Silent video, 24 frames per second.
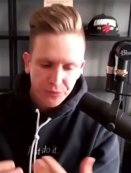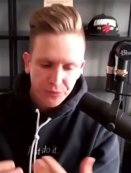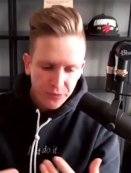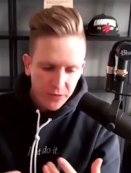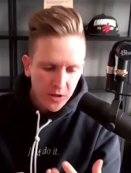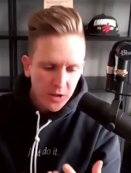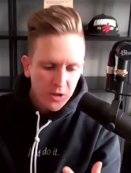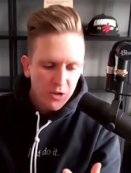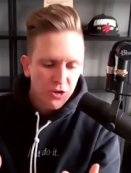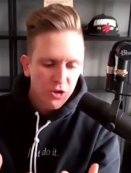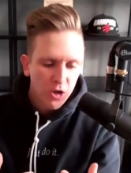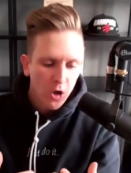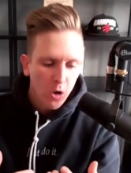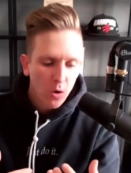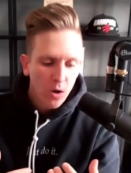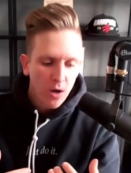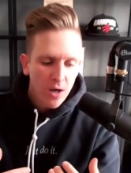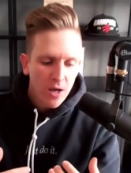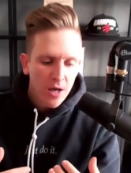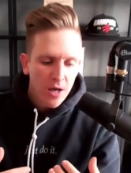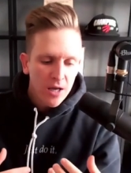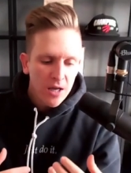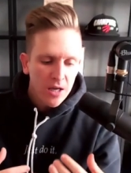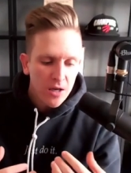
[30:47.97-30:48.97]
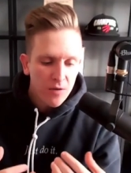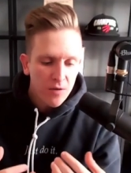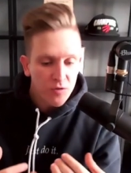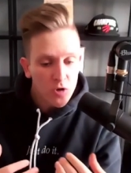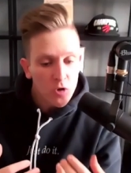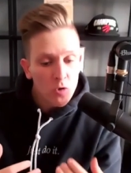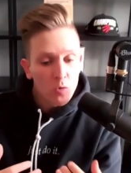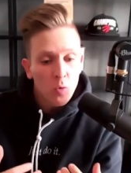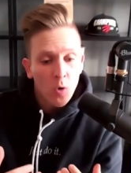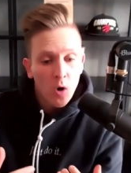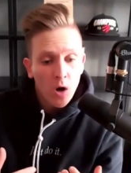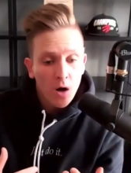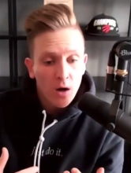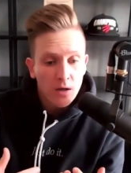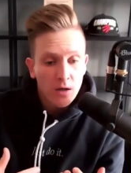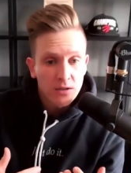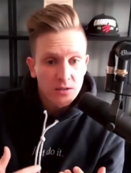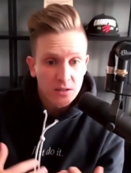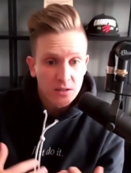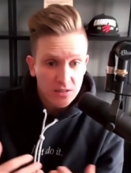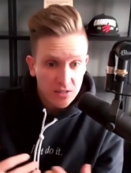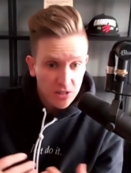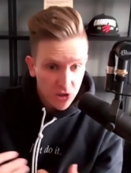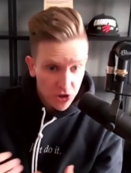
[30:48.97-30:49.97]
So if you want
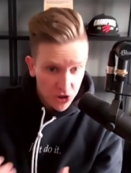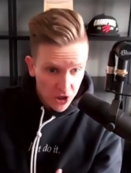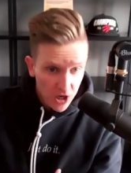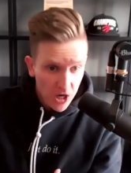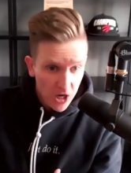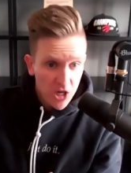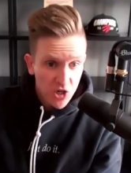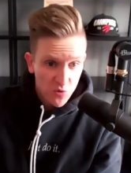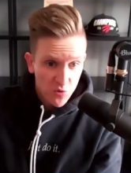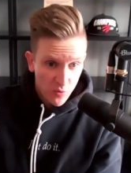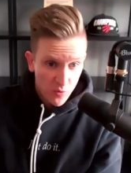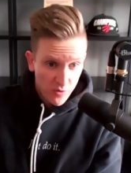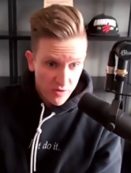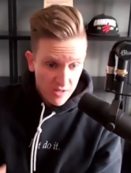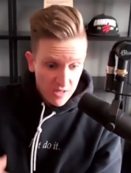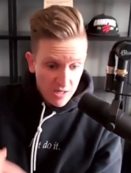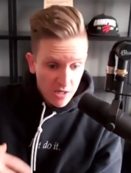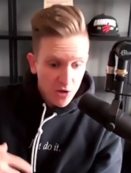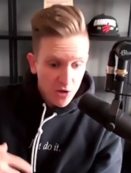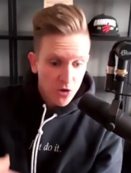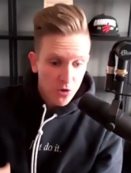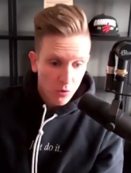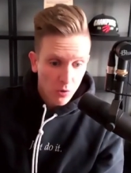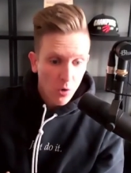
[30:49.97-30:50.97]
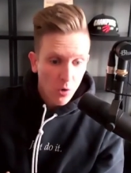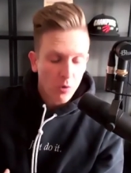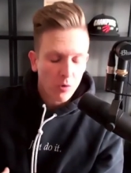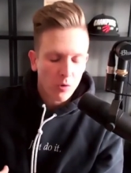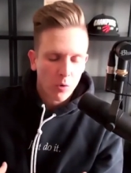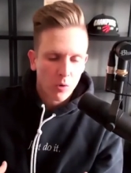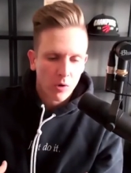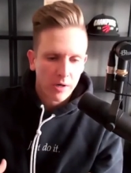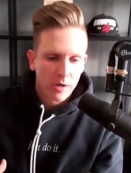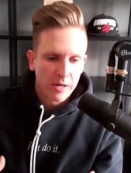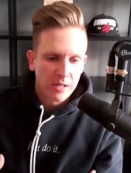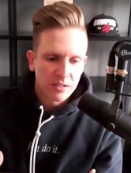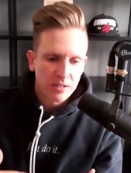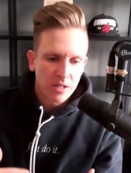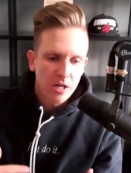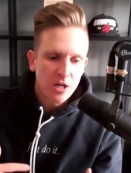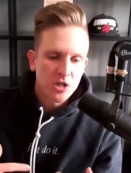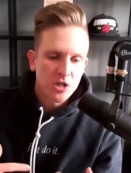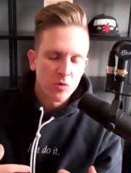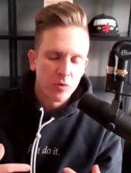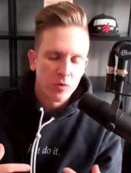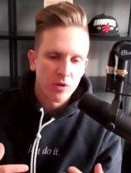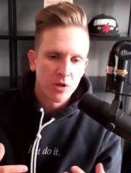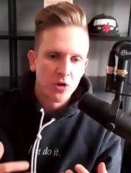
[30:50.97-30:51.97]
to see change within your own
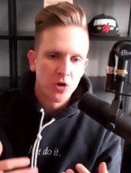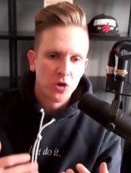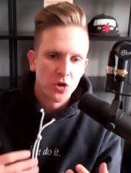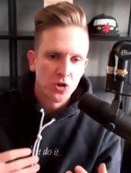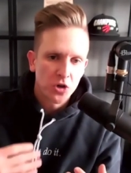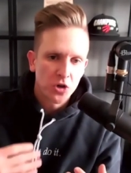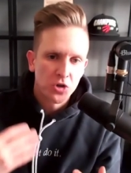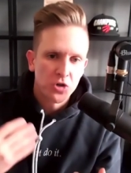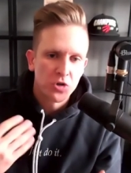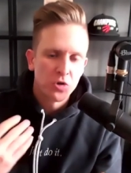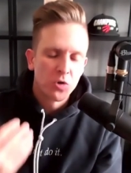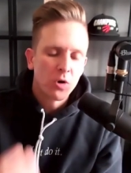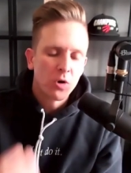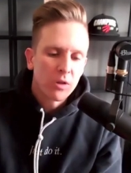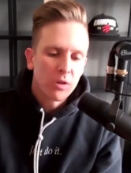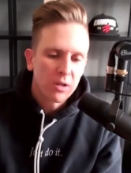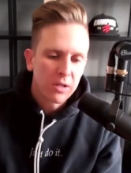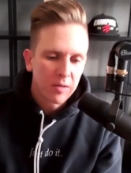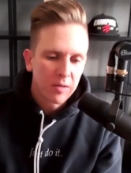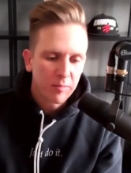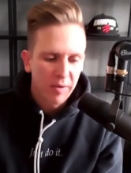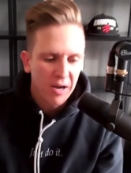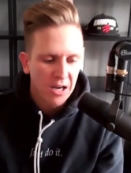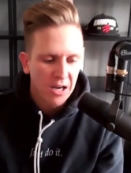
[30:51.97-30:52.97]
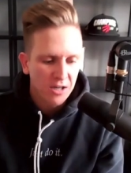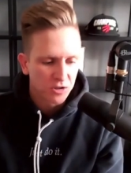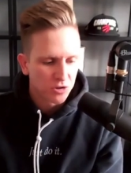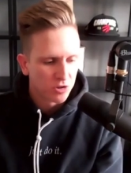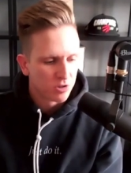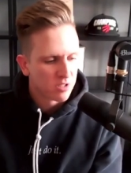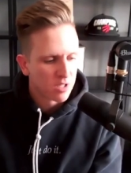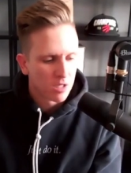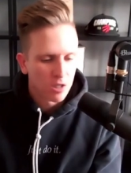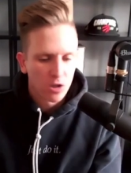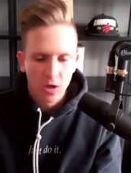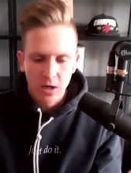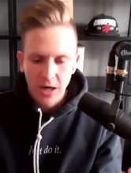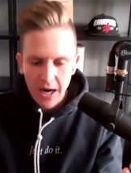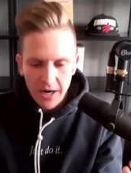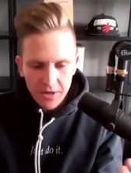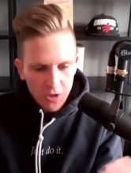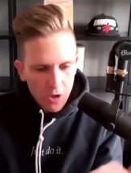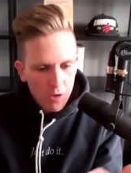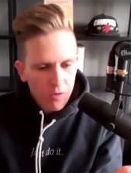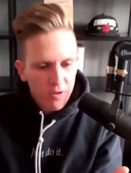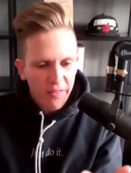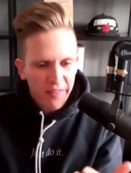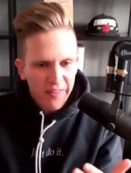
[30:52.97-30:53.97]
organization, within your church, you go to the lead pastor and say, Look, I
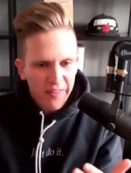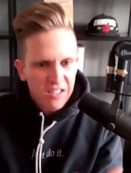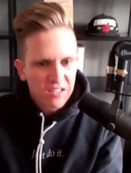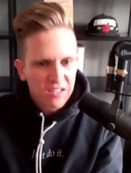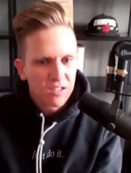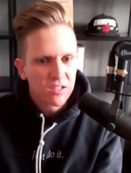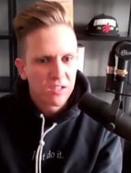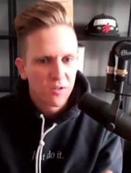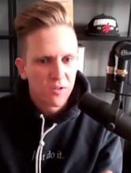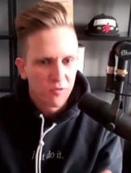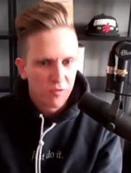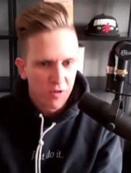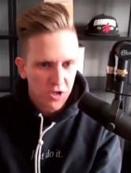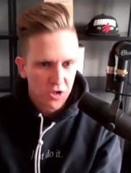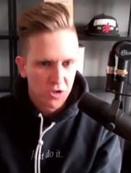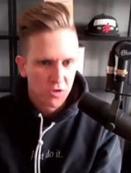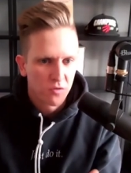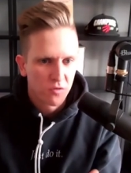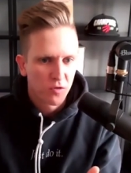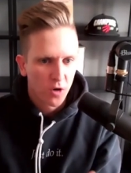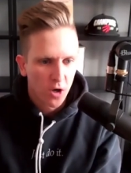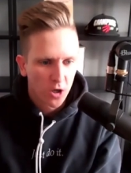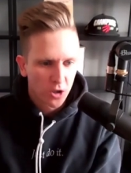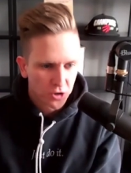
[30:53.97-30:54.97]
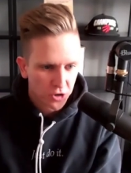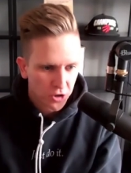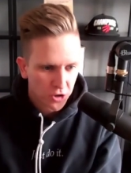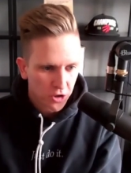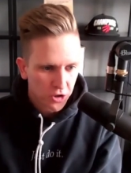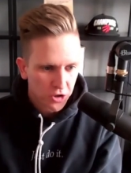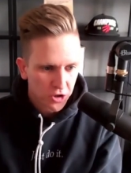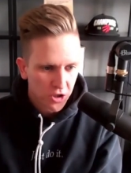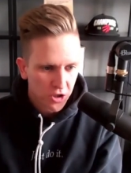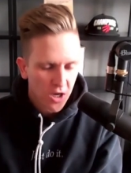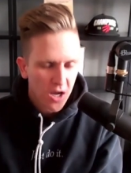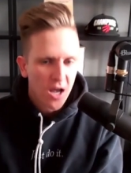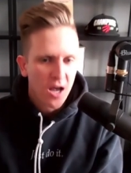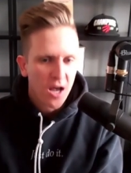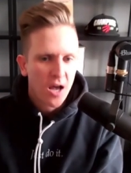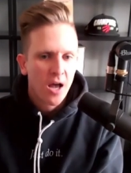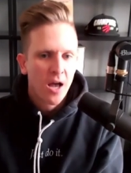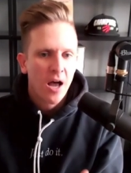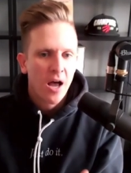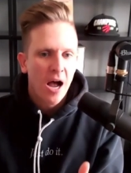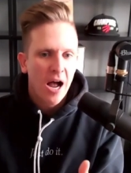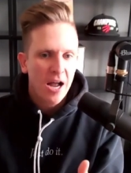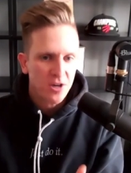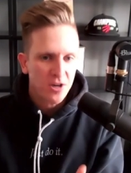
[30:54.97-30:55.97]
know that this is the vision for our church.
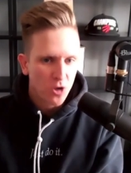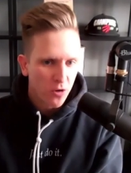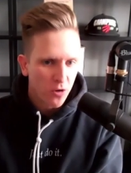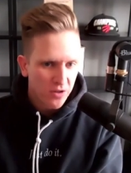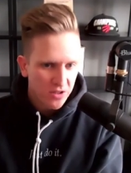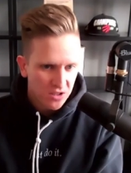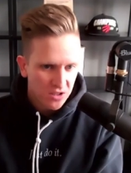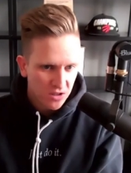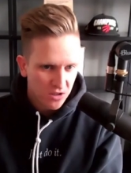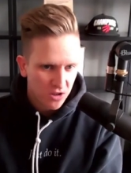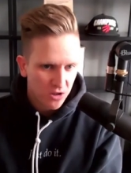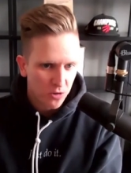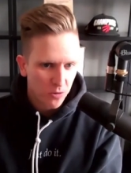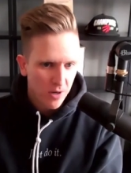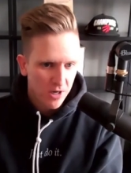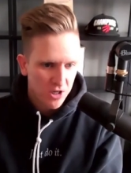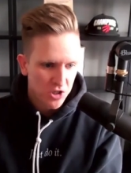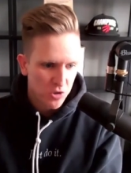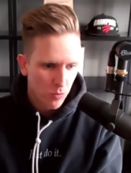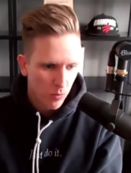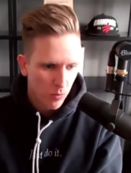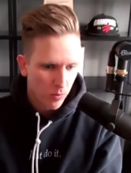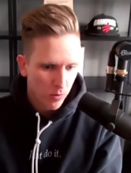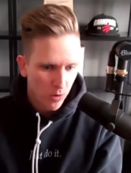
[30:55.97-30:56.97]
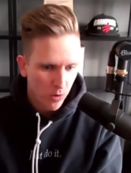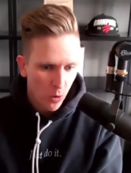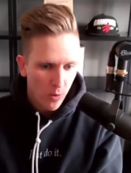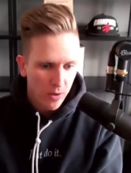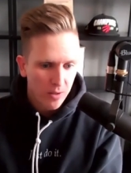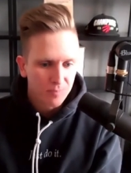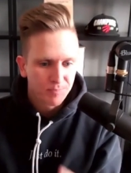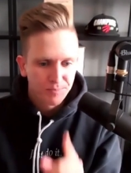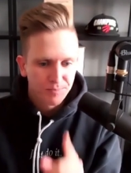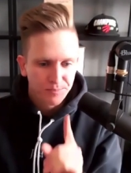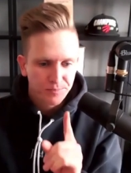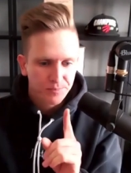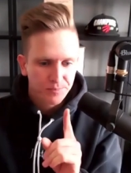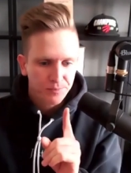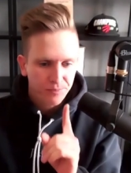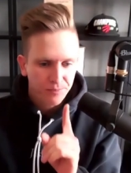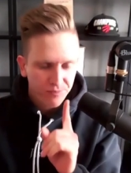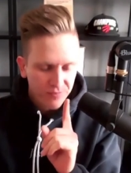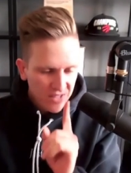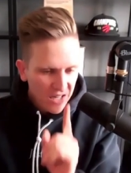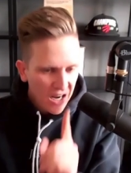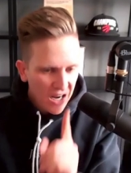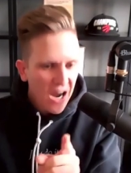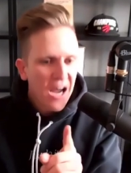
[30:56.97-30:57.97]
I know this is the direction where we're going.
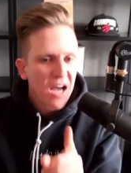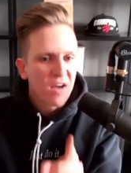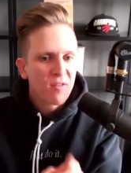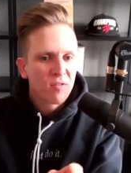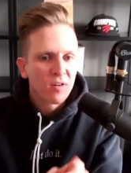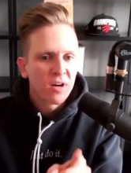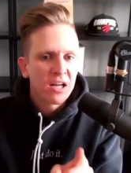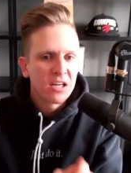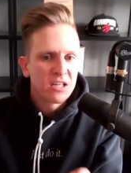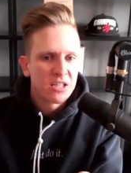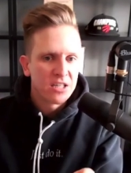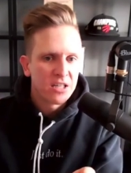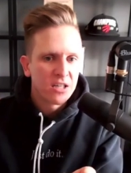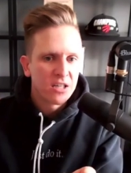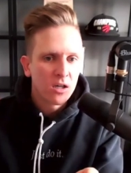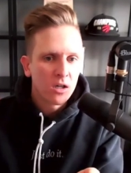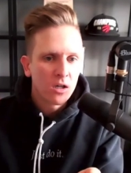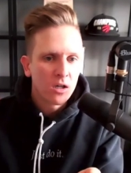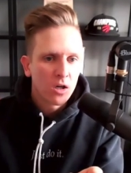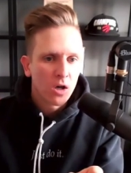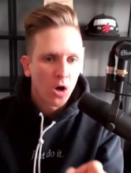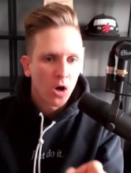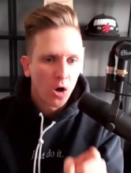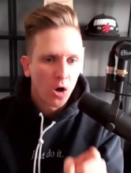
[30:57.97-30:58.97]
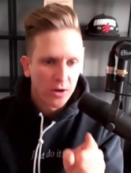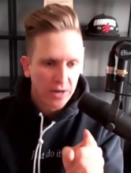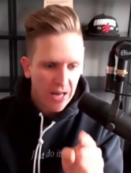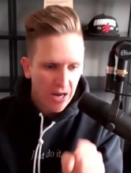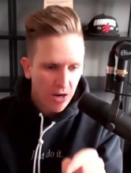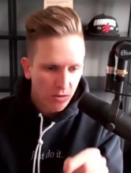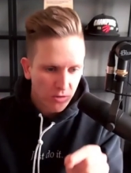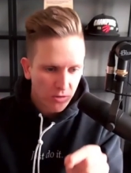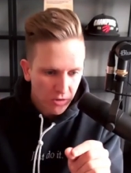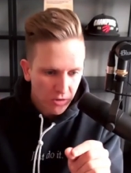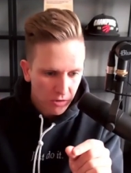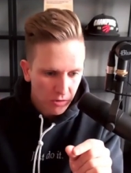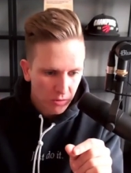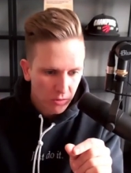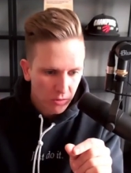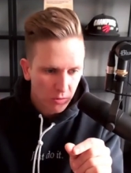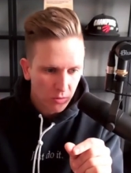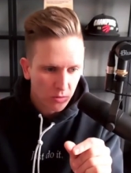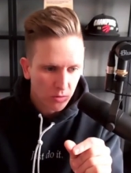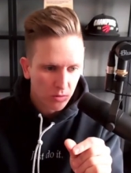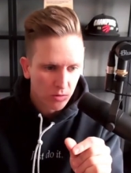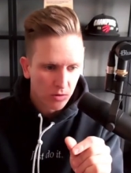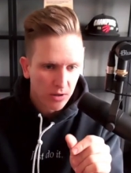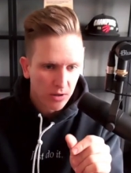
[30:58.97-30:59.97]
I have an idea on how
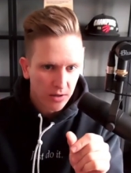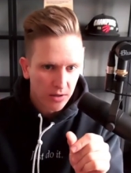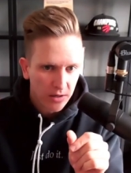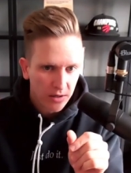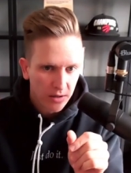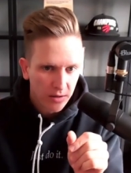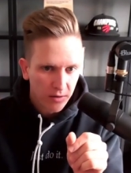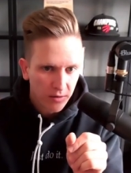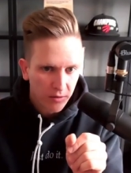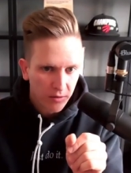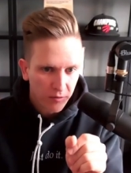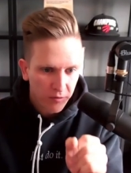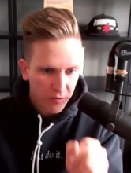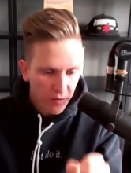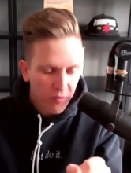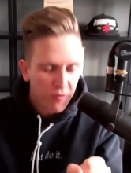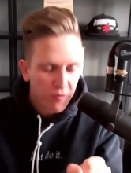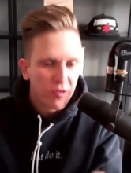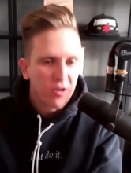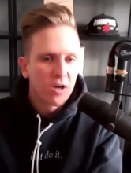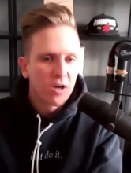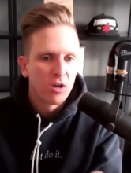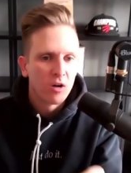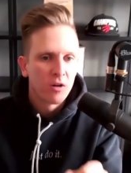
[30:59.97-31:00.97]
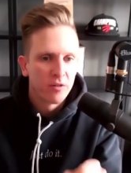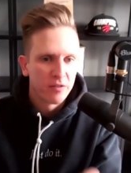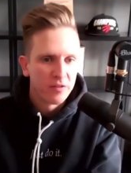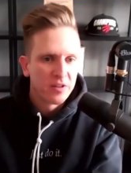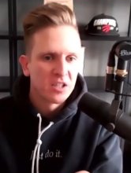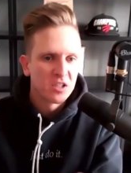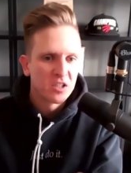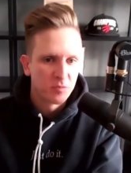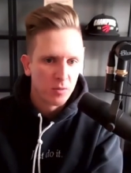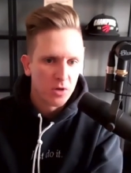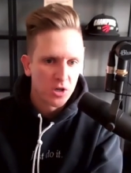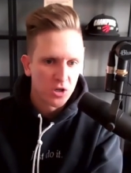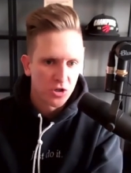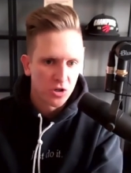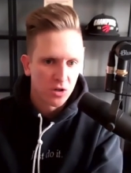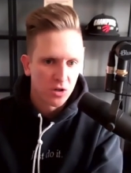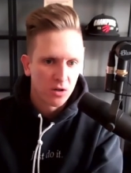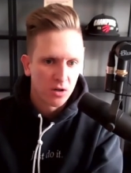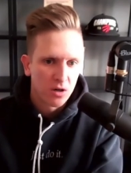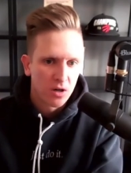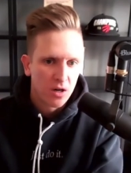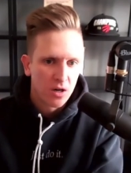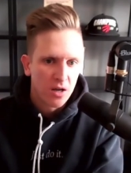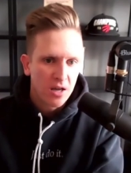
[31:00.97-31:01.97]
to fulfill this mission
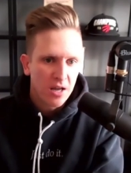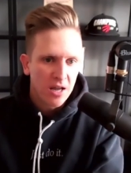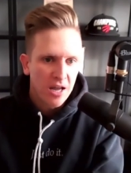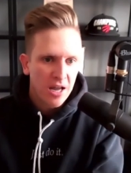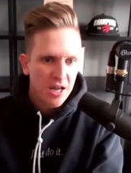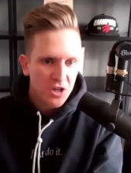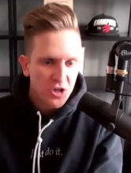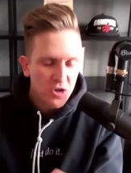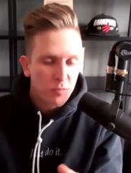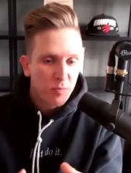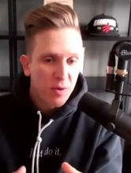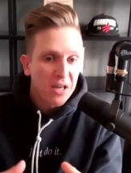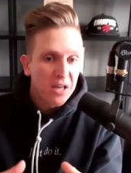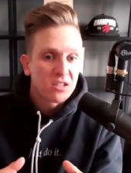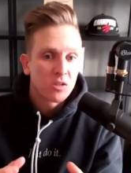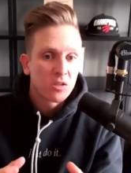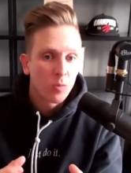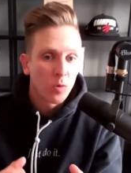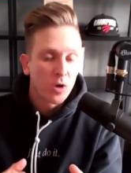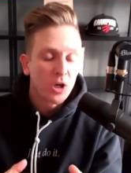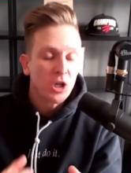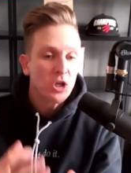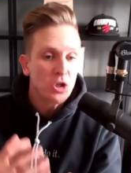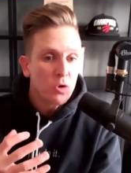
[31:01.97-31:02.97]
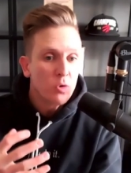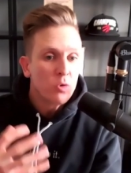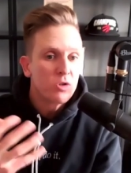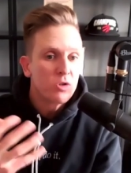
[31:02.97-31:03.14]
and you basically want to use